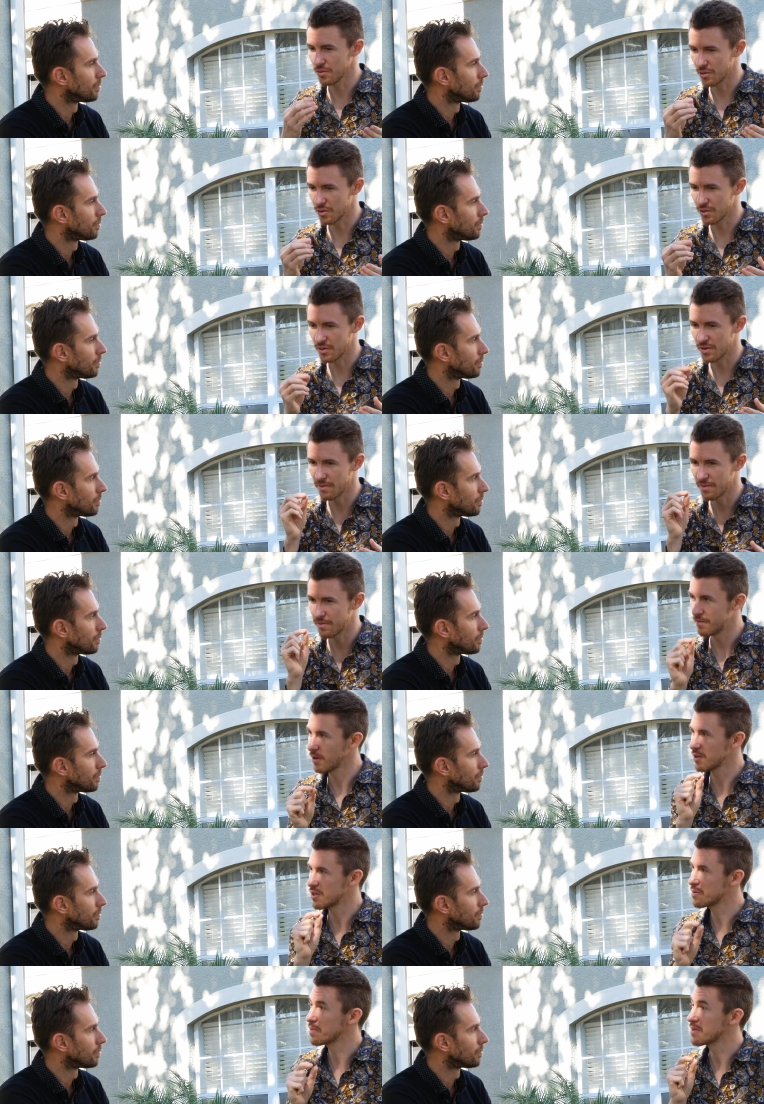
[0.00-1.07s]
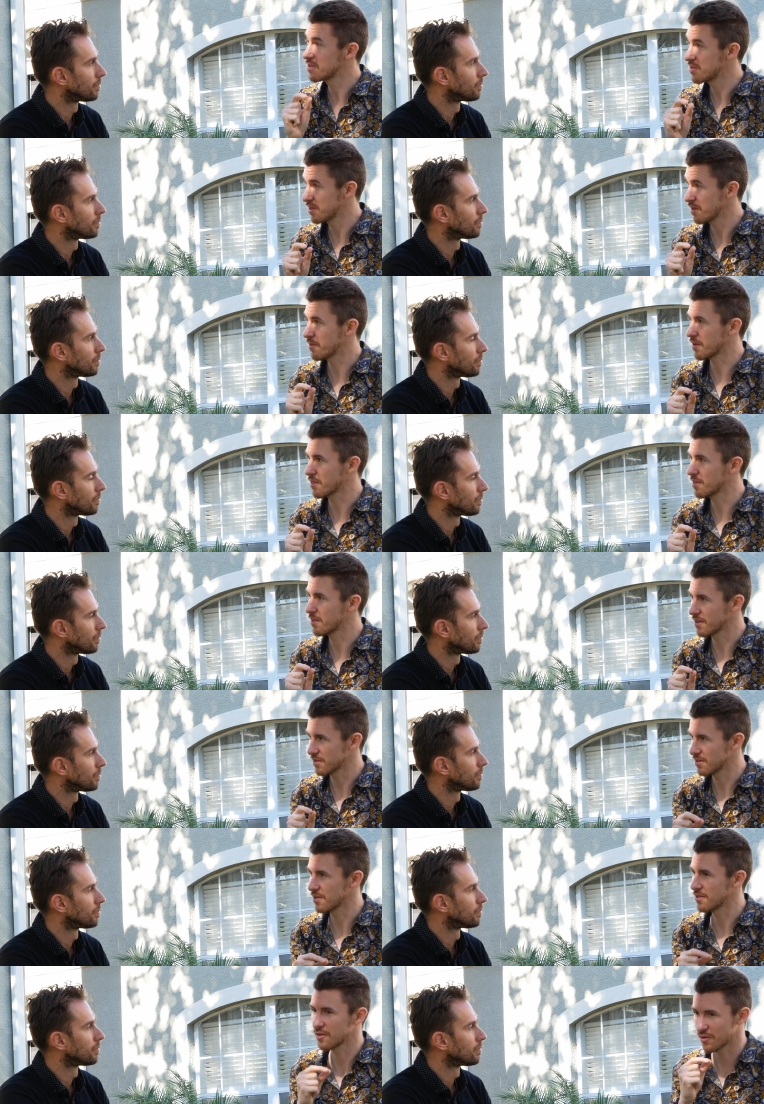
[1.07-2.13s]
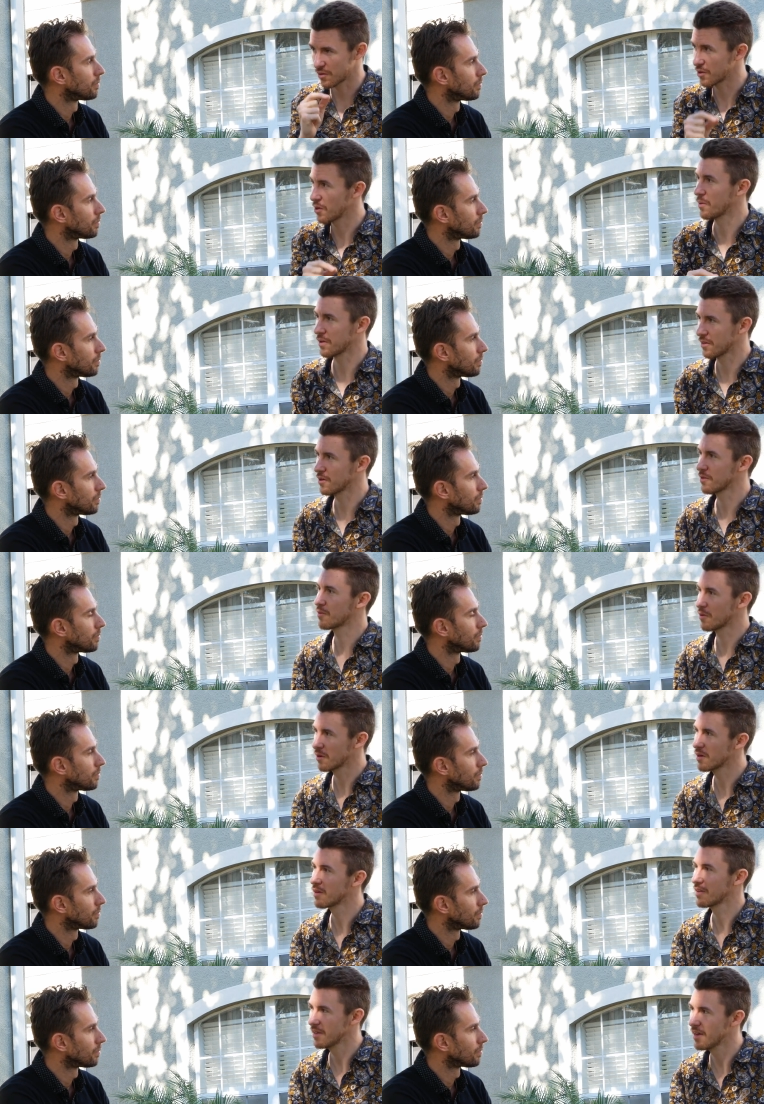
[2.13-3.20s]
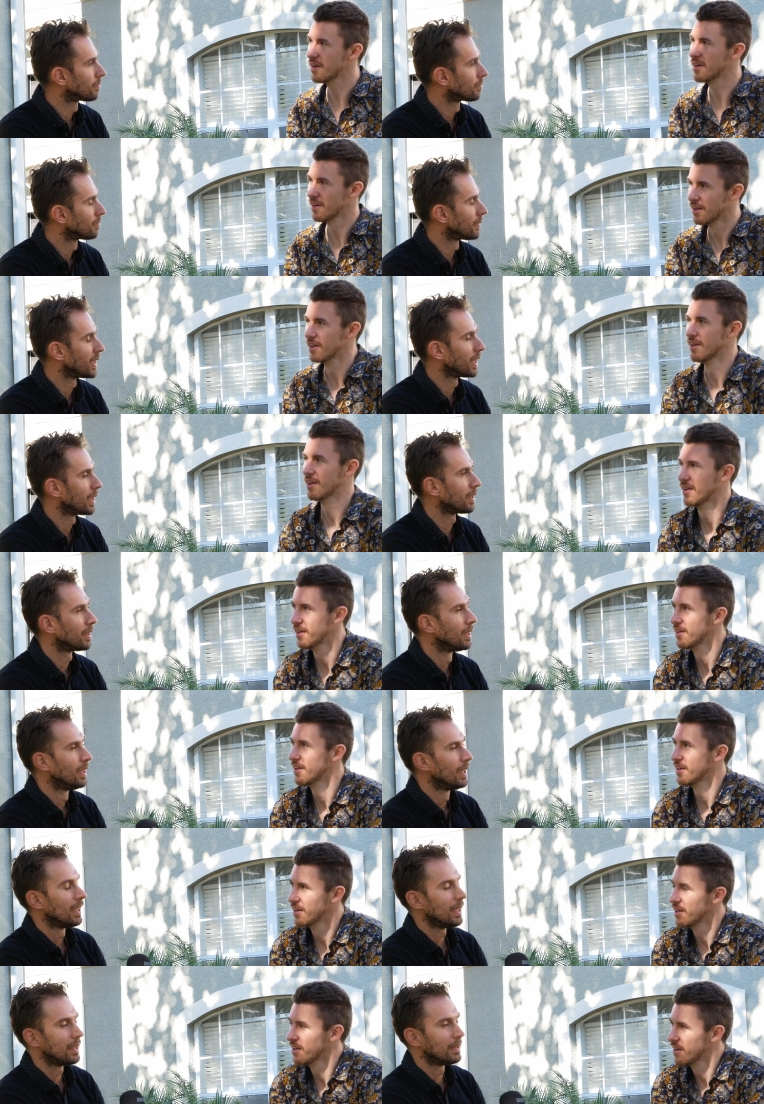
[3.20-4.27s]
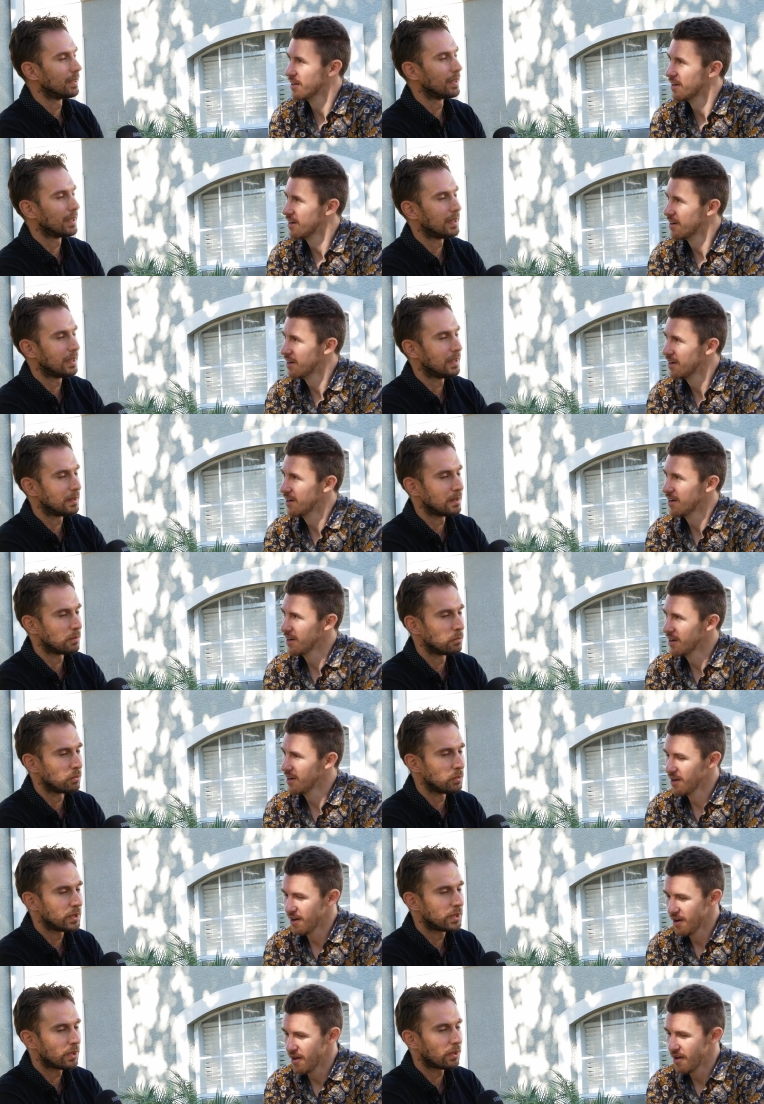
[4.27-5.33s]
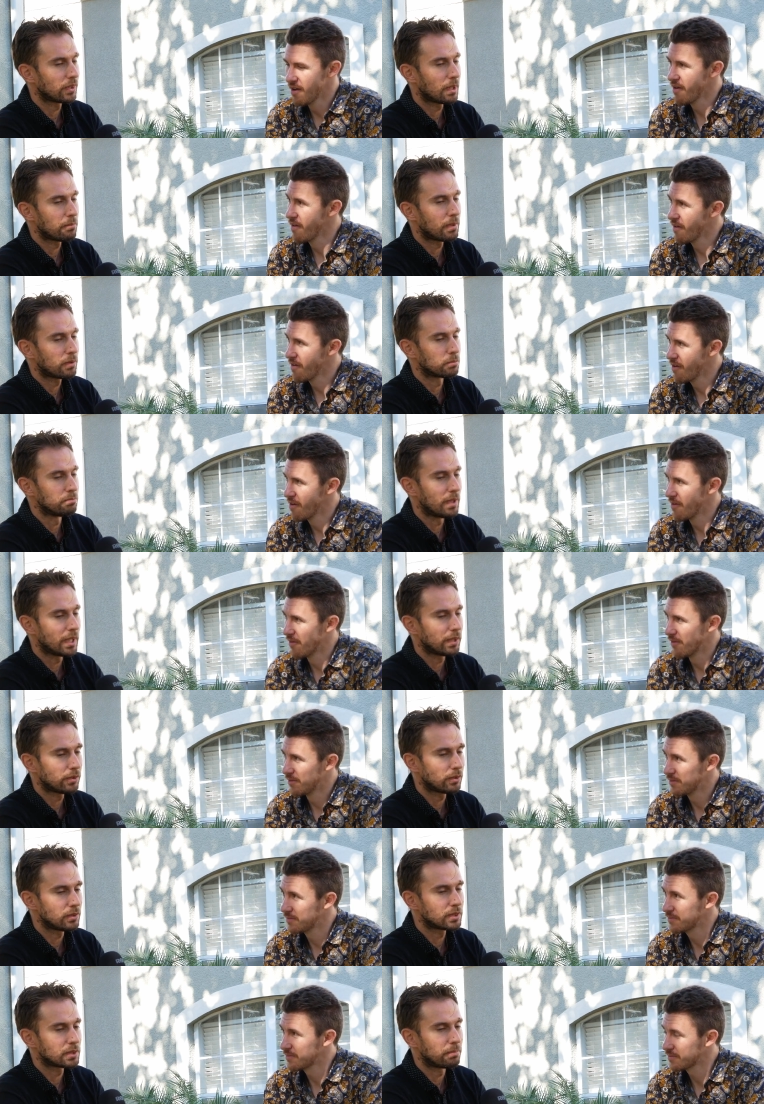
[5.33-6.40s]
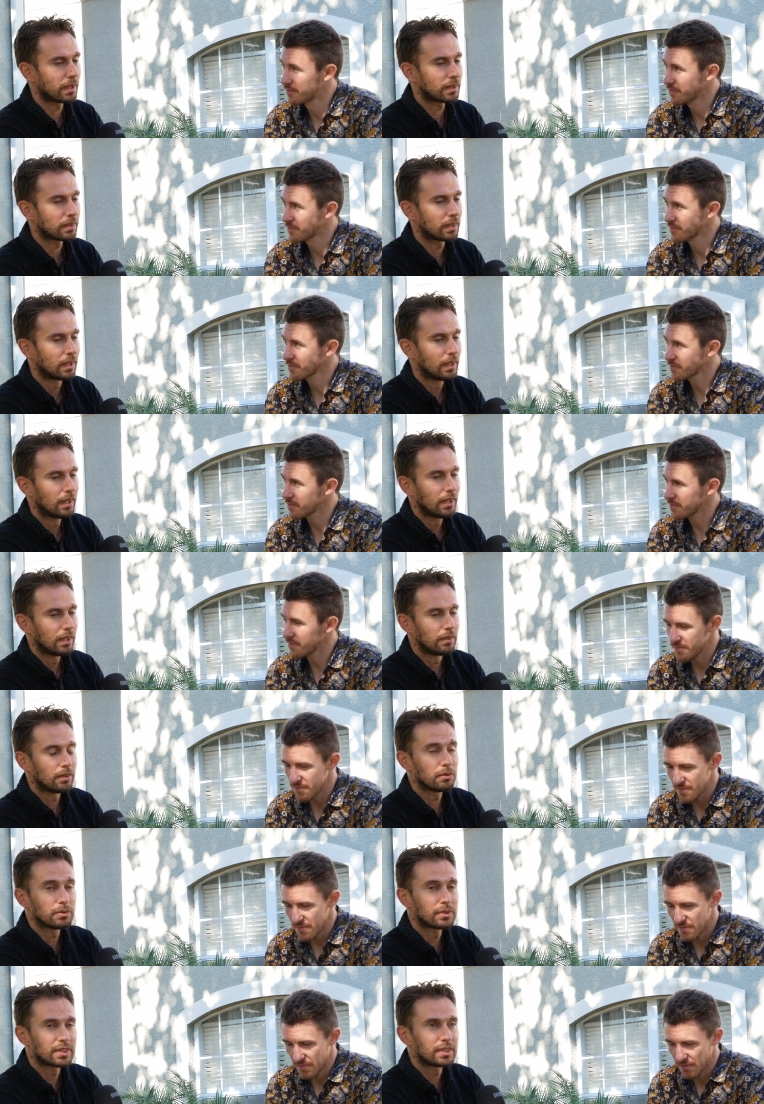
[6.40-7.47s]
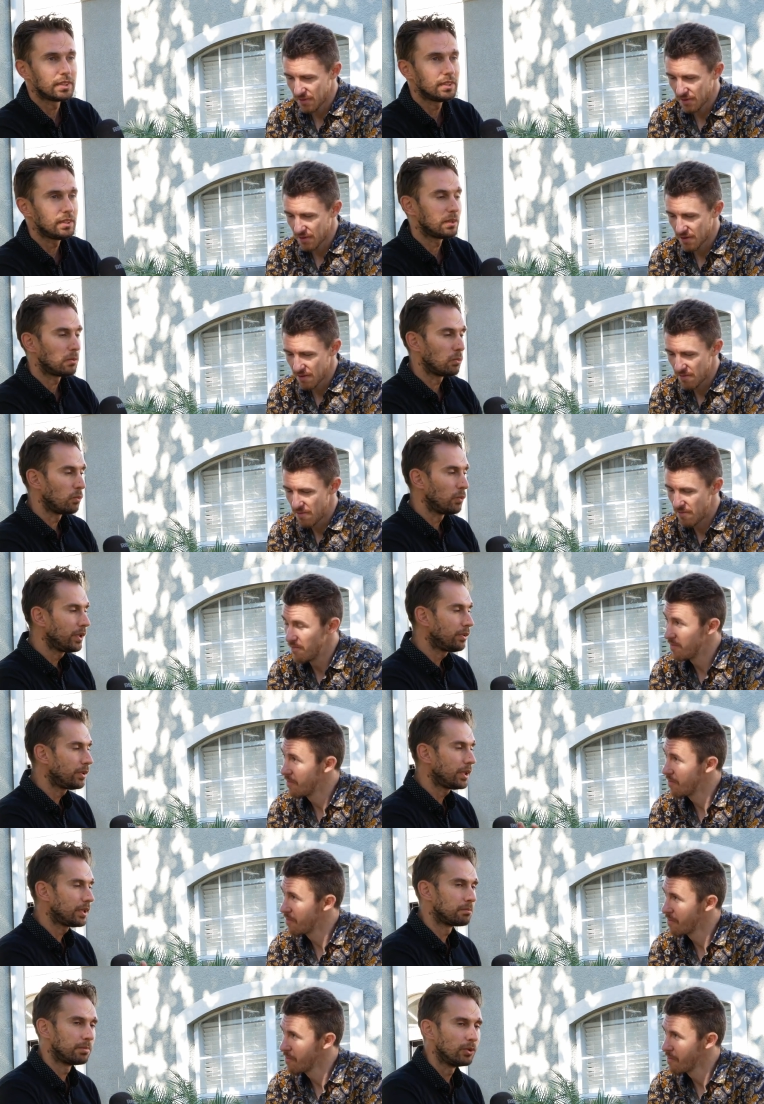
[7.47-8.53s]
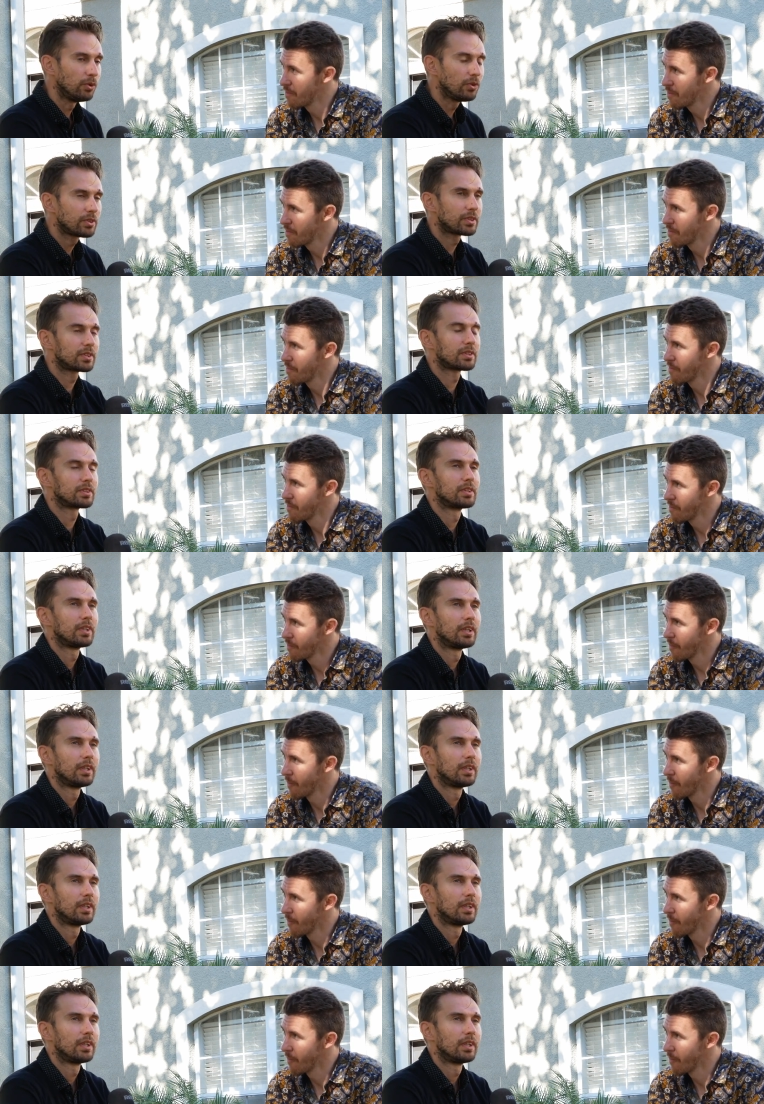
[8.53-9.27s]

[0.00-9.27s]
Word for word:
Speaker 1: learn very specific things that they're going there for. Yeah
Speaker 2: yeah and uh, we talked about mentors but you know see we read books